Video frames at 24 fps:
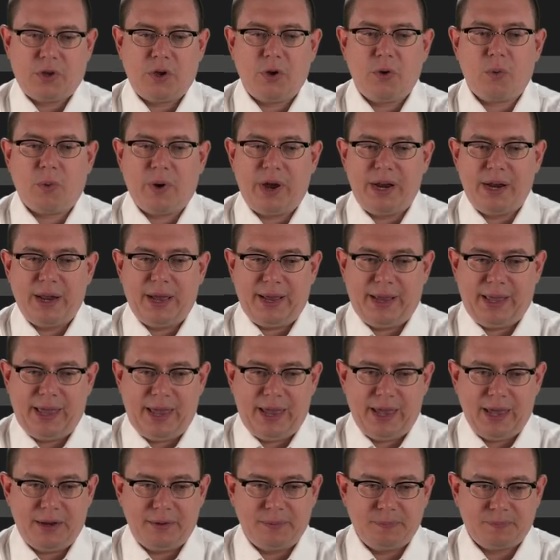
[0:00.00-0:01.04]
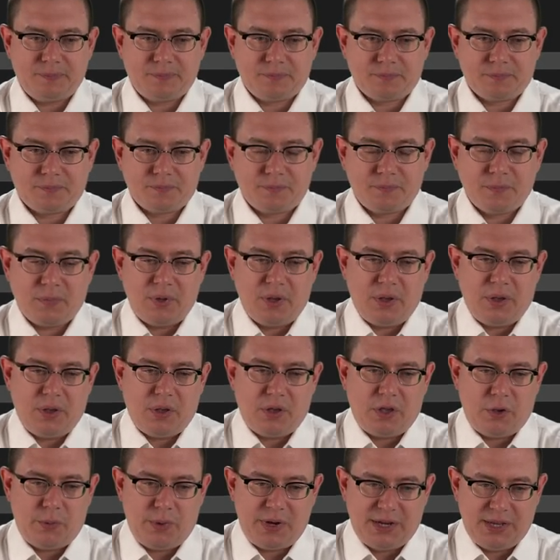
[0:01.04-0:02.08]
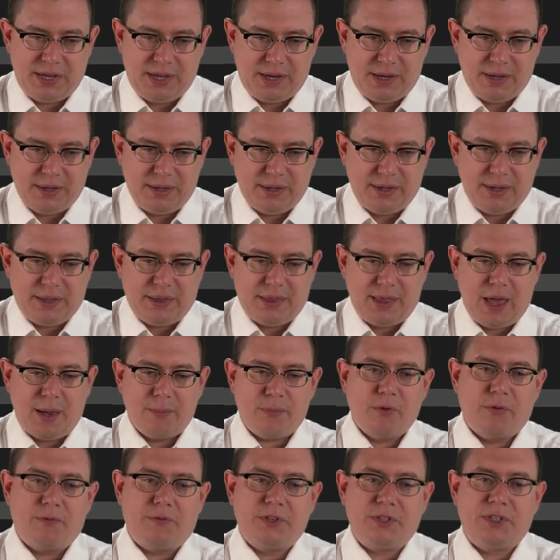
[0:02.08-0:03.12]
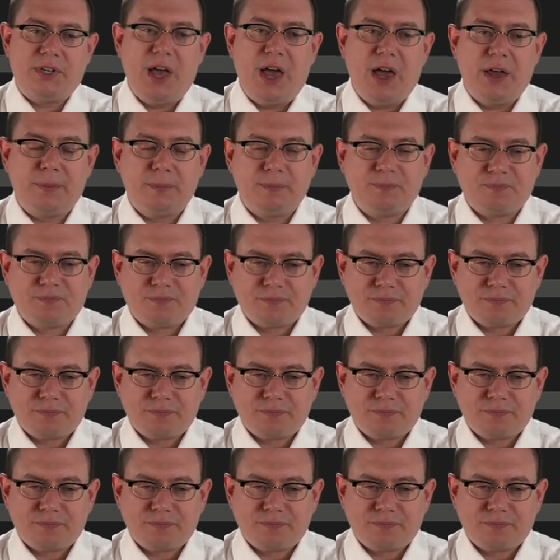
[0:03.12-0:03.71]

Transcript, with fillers: Great, I can. QED, that proof is done.